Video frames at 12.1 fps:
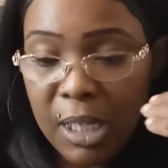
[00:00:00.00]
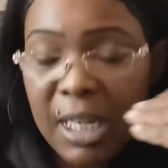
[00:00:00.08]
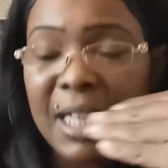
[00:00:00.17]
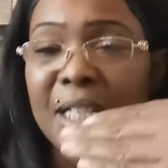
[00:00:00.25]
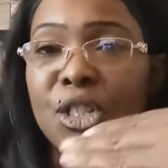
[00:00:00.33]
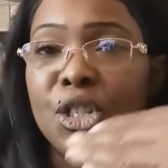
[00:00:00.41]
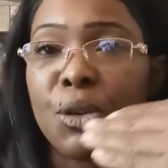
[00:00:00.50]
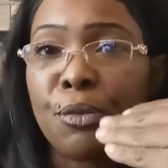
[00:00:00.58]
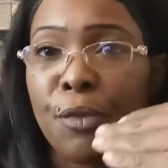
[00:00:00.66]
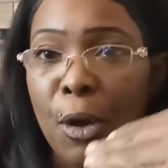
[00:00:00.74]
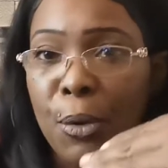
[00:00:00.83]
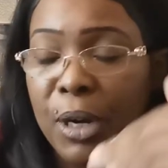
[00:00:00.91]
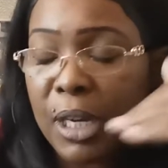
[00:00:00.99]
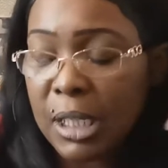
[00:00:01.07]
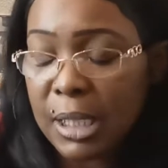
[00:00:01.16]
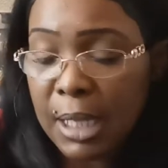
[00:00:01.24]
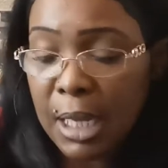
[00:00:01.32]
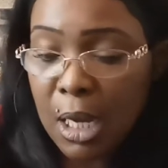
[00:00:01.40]
needing to
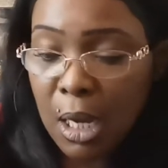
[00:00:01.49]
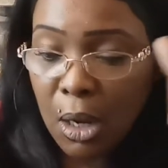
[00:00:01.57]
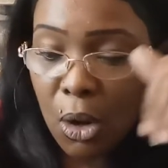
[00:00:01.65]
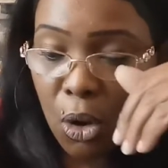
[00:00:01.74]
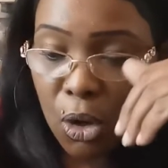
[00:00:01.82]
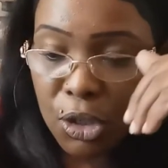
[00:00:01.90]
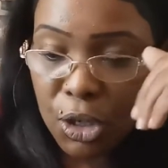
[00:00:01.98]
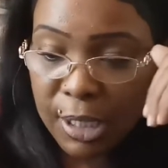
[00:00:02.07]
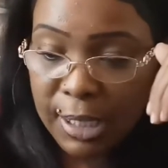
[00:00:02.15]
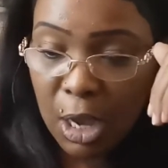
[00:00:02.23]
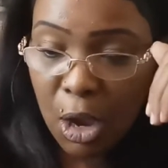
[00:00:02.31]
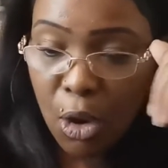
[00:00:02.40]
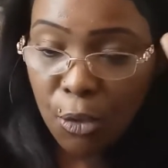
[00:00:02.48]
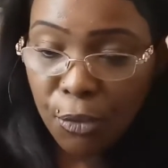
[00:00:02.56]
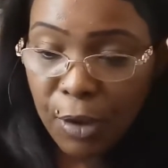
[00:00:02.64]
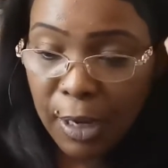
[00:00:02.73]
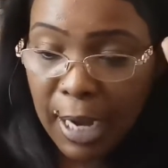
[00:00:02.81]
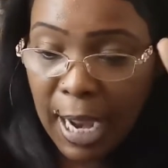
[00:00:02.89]
focus on
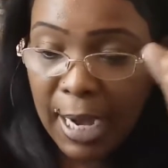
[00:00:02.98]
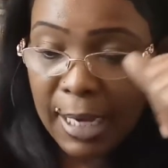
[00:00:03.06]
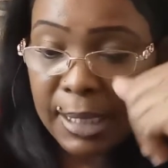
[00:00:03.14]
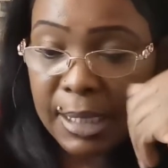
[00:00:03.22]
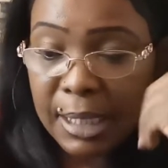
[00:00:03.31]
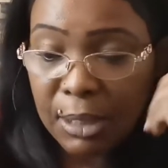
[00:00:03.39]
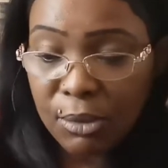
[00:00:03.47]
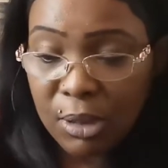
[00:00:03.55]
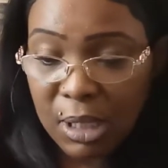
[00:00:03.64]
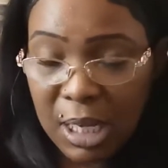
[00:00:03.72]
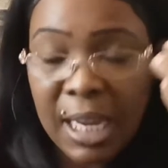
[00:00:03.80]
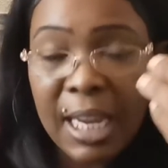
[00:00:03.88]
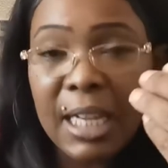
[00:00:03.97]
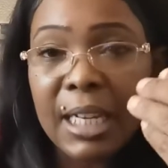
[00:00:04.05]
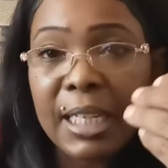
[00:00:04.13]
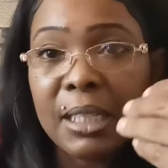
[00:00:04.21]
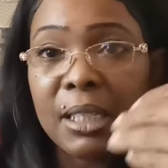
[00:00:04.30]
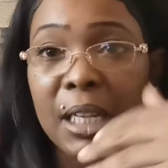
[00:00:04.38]
yourself, okay? So
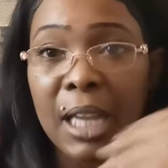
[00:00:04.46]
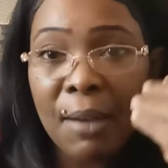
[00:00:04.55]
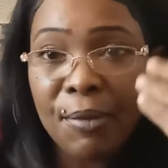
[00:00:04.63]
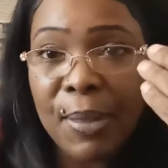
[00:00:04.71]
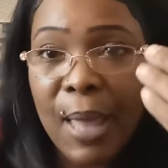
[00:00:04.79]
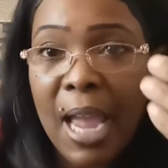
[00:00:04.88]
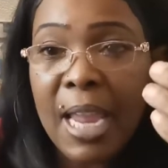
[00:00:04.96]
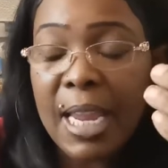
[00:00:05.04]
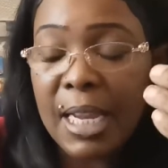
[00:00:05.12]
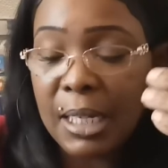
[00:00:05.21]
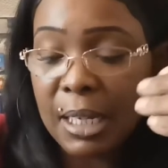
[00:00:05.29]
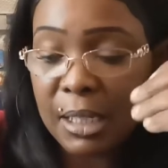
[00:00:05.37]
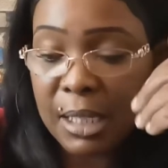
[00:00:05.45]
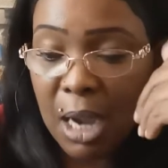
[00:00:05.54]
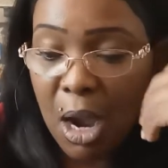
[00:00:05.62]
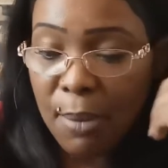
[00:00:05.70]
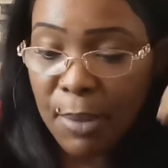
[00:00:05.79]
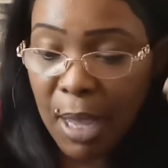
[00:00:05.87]
healing, having that healing
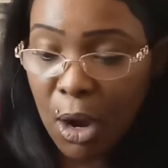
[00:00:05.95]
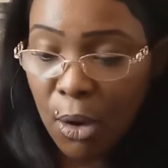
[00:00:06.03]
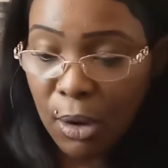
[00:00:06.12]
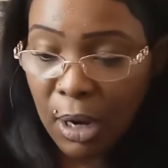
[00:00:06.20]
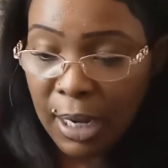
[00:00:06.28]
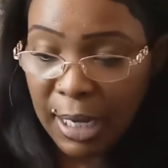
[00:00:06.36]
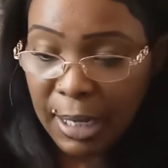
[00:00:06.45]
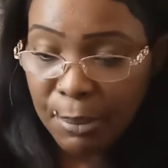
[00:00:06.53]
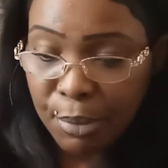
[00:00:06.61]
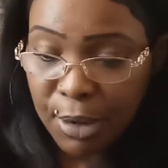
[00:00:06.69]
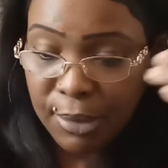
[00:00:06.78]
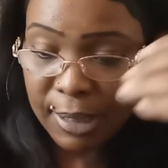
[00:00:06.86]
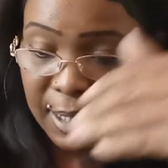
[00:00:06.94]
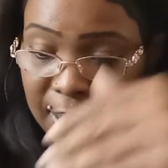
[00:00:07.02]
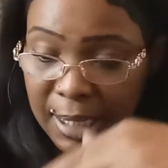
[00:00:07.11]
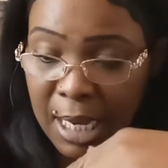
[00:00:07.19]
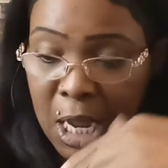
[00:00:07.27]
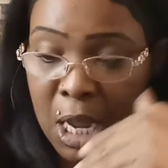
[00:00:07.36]
time, that whole healing
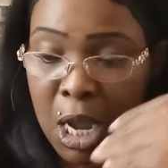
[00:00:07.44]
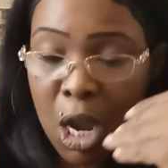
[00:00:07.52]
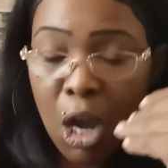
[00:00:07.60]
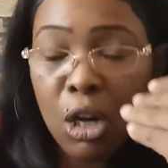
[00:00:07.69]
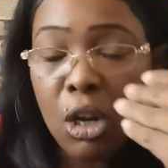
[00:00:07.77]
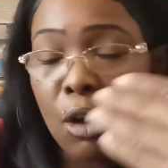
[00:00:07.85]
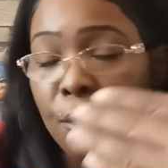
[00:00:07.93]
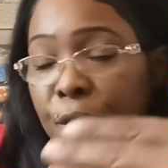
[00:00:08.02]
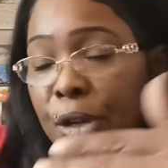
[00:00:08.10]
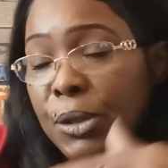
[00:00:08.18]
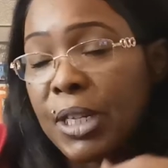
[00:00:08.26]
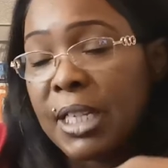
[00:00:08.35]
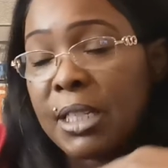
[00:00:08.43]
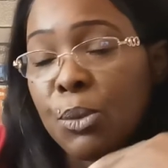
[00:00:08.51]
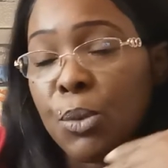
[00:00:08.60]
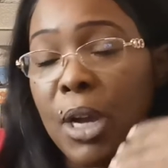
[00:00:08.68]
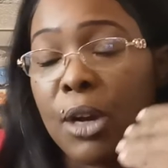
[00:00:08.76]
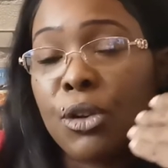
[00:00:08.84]
process. A lot of you need to
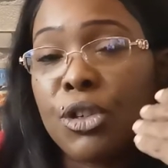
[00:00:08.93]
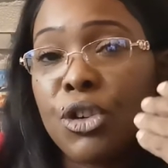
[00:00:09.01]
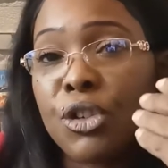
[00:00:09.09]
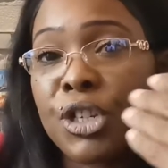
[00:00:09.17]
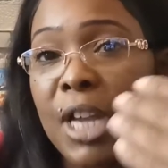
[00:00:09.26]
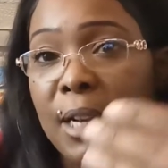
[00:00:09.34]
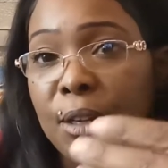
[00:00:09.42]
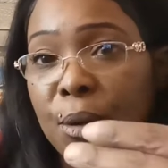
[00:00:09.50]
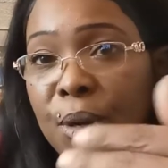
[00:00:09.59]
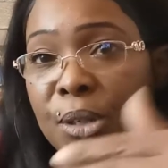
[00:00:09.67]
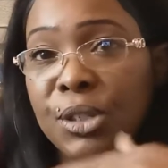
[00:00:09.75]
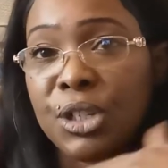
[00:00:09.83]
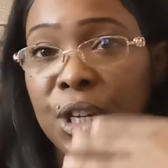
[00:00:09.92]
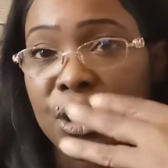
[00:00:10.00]
work on your shadow. We